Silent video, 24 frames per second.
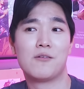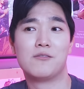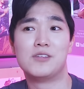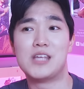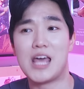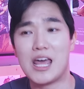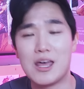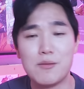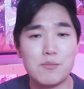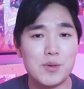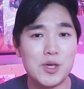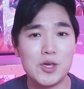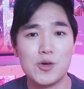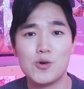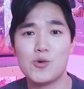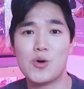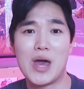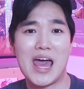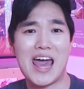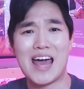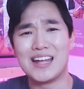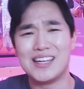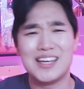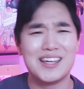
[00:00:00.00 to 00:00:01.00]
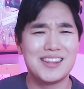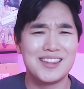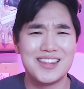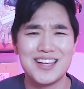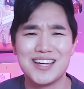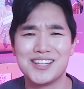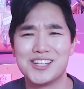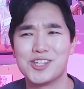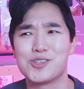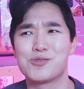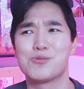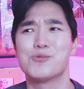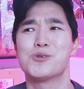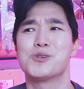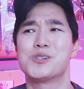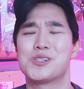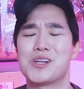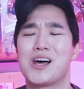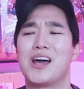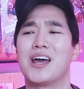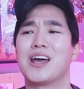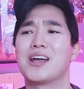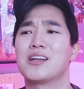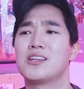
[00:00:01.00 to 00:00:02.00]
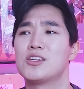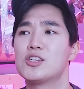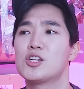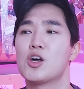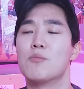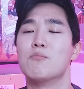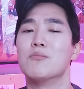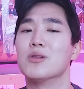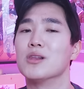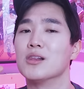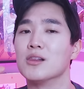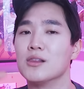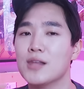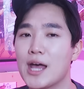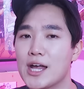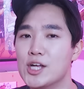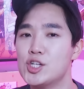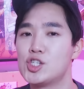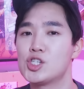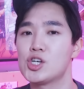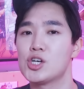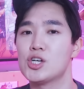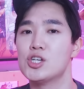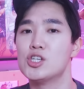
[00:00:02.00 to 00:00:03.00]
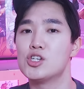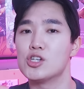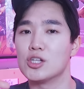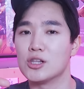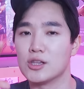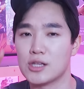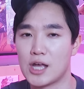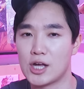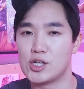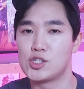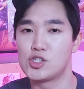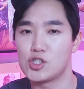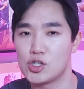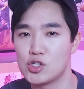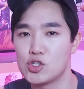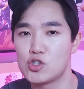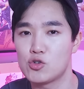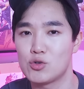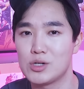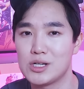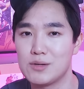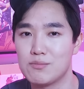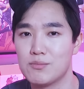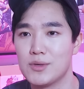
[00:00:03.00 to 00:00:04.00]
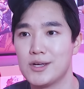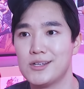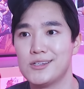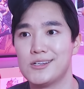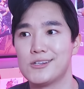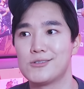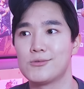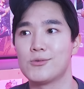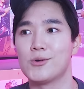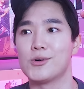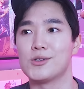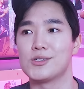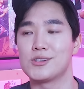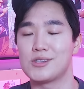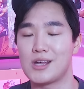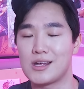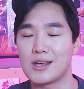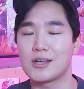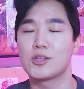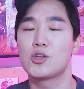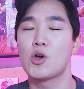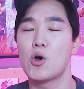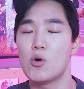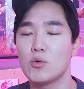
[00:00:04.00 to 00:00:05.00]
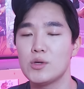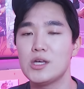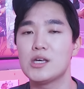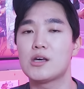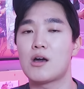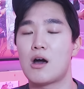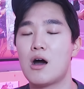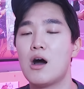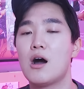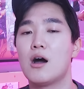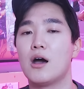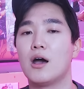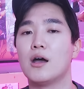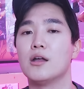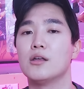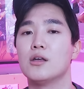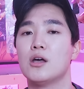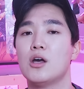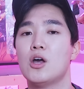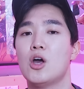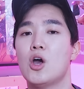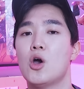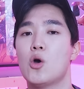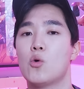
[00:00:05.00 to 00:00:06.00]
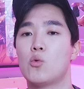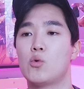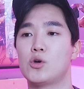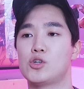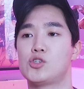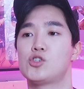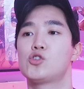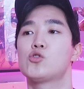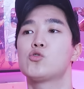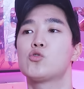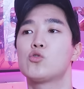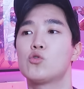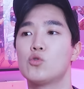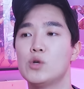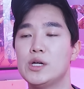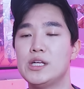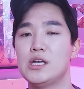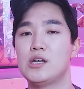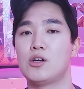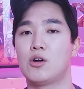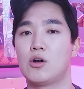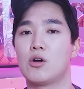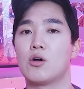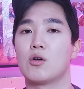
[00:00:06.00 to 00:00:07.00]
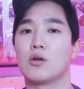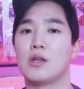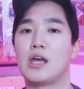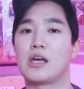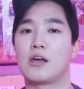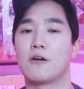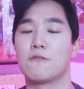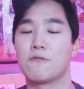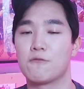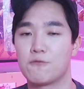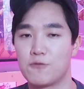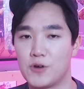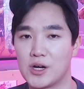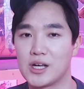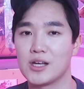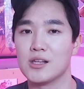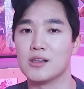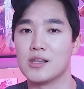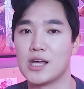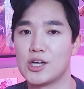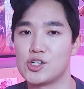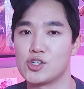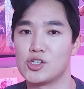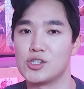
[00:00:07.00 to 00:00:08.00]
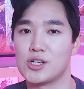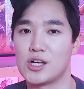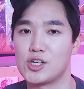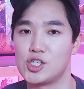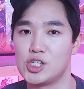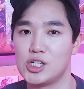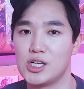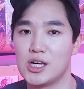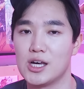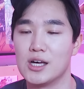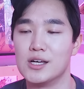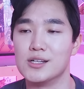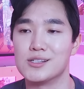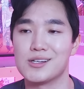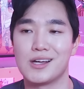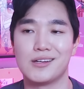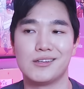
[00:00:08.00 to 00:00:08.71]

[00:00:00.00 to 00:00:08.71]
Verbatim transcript: debut, anything. This was like some legend, legend treatment. This was like Tony Khan was treating her like a freaking legend that she is.